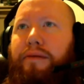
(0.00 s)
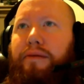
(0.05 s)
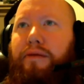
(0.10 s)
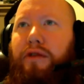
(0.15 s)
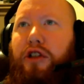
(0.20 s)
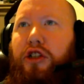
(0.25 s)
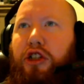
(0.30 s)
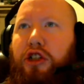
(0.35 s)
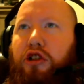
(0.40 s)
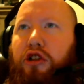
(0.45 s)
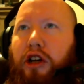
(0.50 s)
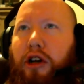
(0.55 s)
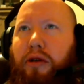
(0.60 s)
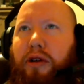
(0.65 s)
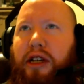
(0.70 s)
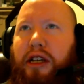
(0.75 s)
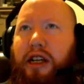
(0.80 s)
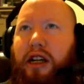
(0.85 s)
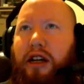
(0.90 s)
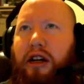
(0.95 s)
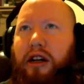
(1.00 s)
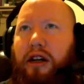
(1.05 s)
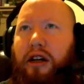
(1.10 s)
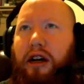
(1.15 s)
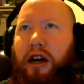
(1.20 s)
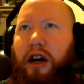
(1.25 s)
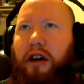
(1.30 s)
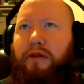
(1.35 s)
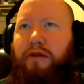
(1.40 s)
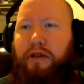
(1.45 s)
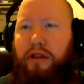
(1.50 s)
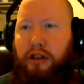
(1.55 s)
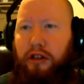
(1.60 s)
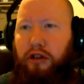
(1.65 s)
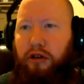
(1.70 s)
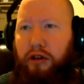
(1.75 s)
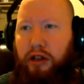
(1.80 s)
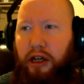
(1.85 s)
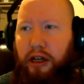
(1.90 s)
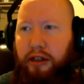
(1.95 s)
First issue I want to get off,
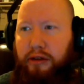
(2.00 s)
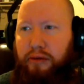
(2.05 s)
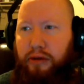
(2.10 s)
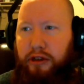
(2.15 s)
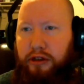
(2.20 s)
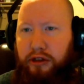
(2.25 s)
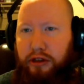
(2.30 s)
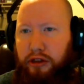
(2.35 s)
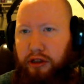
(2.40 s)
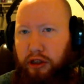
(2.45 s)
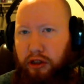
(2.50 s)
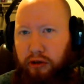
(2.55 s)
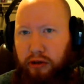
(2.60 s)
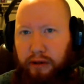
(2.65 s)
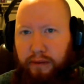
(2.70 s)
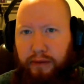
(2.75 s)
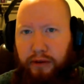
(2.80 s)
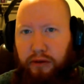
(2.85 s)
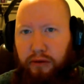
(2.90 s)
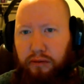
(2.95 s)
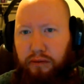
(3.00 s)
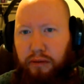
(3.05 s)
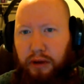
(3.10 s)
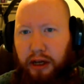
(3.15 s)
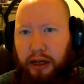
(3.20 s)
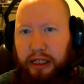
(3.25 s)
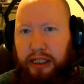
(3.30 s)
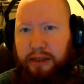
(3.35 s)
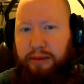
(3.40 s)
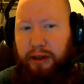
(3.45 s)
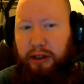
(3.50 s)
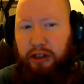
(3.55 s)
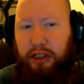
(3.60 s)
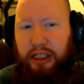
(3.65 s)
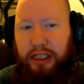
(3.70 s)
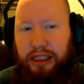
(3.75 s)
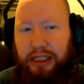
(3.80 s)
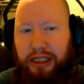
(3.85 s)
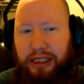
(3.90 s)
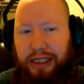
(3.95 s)
as well as if you experience
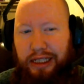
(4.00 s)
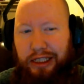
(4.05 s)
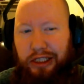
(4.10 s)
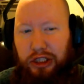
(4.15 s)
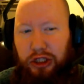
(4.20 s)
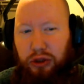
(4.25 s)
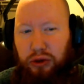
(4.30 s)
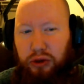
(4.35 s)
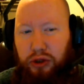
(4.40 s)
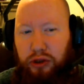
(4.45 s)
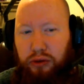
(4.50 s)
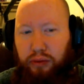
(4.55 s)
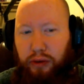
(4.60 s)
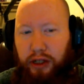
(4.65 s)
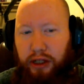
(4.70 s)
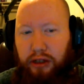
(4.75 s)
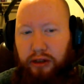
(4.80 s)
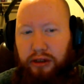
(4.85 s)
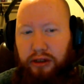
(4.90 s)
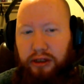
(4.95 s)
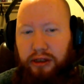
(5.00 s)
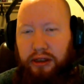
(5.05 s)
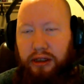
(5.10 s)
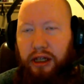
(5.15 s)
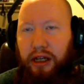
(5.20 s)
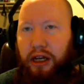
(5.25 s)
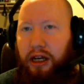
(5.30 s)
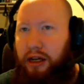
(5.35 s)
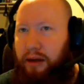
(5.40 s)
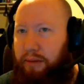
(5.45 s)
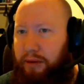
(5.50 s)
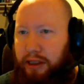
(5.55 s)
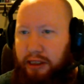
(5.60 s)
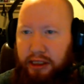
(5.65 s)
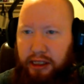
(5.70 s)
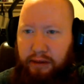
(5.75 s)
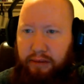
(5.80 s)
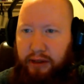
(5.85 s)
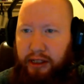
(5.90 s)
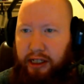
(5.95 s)
these issues as well, please
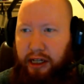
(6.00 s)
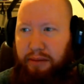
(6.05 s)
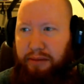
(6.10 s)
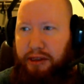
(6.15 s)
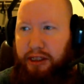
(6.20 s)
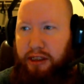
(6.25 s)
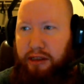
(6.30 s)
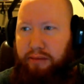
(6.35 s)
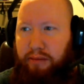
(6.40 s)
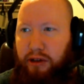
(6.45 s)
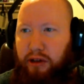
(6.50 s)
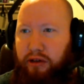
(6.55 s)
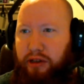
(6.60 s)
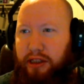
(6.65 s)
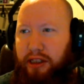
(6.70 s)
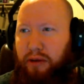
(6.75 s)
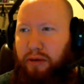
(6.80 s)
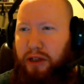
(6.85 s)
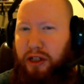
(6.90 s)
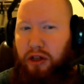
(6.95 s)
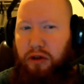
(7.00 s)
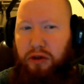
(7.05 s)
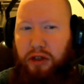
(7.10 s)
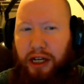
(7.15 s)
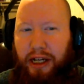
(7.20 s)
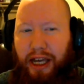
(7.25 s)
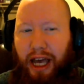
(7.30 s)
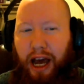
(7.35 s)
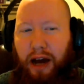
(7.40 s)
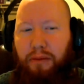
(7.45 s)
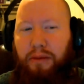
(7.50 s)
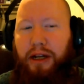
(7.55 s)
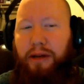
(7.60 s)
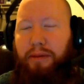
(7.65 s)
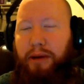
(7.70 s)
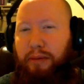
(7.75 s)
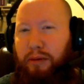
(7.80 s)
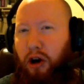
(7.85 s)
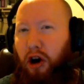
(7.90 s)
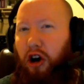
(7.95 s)
leave in the comment section below, because I want to know like how many
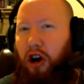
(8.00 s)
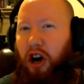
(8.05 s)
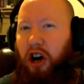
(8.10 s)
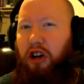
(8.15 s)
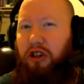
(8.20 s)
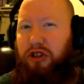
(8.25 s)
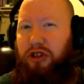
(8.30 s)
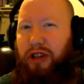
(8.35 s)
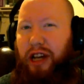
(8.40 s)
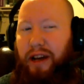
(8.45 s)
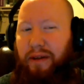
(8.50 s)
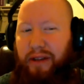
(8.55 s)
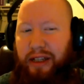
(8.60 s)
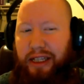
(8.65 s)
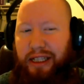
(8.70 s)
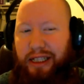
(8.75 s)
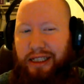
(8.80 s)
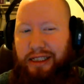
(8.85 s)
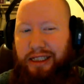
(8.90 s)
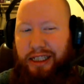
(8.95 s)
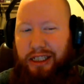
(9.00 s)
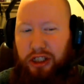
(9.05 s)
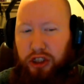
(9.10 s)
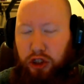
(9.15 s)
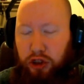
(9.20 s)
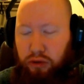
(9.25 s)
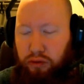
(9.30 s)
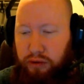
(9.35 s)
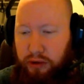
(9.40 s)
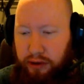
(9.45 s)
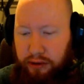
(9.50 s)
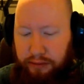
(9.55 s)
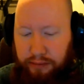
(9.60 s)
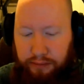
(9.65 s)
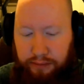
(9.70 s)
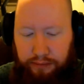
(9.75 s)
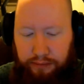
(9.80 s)
people are also having these issues.